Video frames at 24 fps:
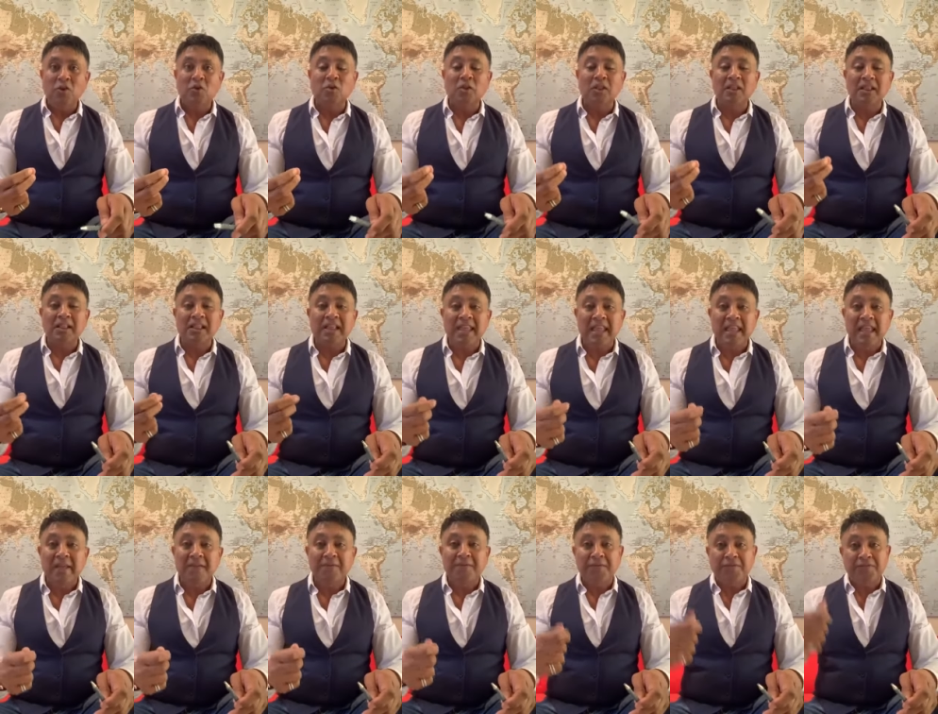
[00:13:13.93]
to
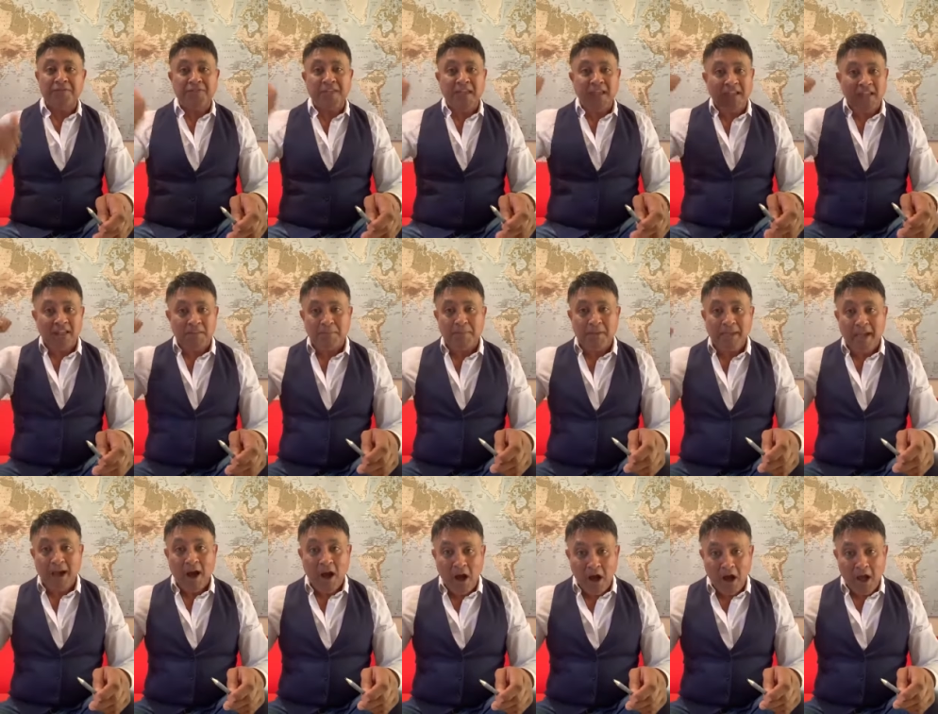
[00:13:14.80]
leave things
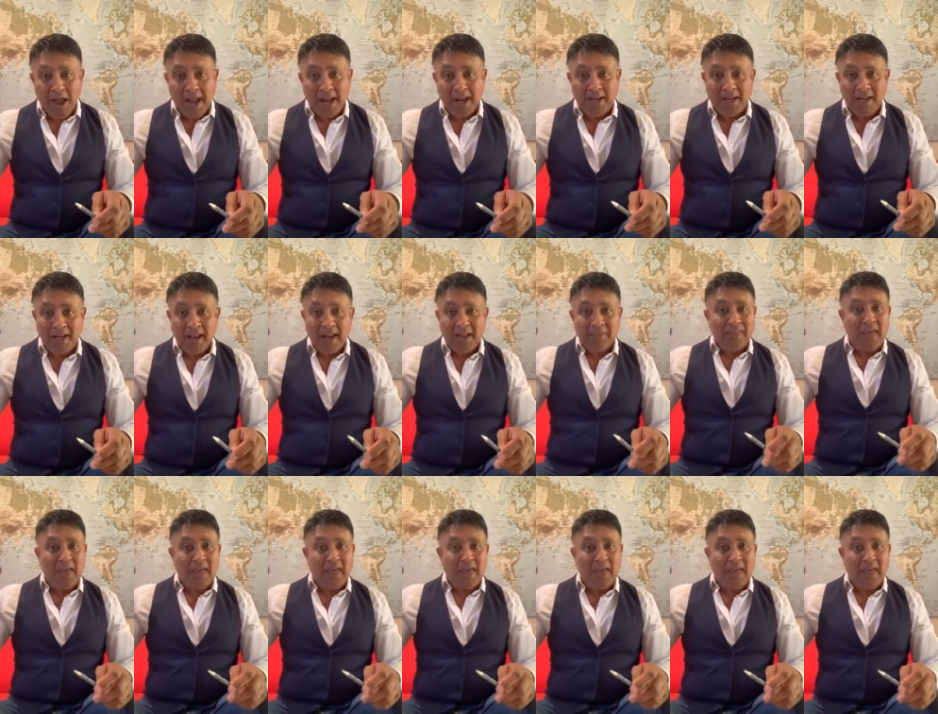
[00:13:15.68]
behind